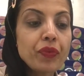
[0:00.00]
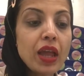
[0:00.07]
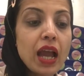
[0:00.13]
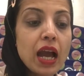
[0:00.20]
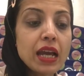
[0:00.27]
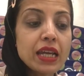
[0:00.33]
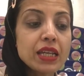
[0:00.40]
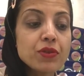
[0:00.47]

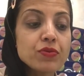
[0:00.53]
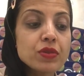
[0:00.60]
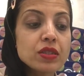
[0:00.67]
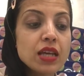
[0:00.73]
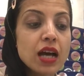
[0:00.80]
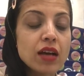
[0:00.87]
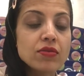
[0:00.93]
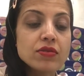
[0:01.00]
He
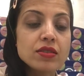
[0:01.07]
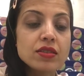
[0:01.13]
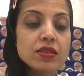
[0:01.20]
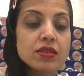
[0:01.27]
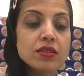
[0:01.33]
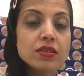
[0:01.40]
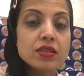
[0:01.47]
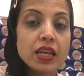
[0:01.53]
tells
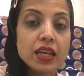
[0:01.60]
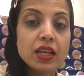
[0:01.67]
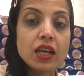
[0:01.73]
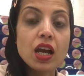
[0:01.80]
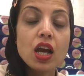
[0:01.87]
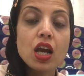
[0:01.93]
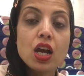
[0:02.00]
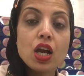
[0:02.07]
Dink,
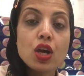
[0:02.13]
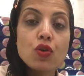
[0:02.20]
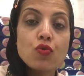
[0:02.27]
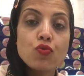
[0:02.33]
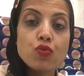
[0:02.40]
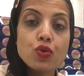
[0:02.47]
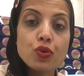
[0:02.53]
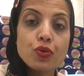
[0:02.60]

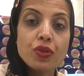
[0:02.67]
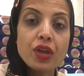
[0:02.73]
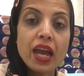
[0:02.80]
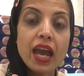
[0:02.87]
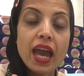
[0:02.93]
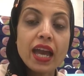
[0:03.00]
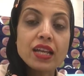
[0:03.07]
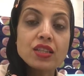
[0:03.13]
Ruth,
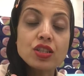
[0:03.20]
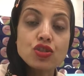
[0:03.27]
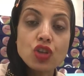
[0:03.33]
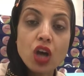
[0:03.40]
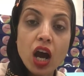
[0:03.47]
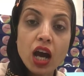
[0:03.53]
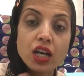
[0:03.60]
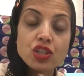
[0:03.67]
and
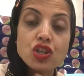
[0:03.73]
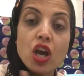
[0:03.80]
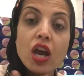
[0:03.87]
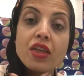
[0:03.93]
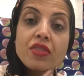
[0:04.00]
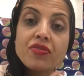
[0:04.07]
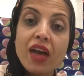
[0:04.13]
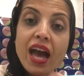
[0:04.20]
Josh
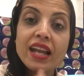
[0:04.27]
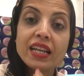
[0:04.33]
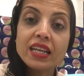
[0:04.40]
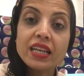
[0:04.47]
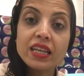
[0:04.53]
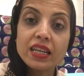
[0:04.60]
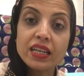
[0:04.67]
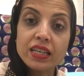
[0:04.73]
that
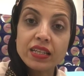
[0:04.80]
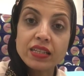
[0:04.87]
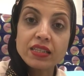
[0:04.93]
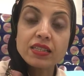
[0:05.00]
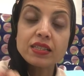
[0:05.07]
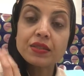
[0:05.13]
his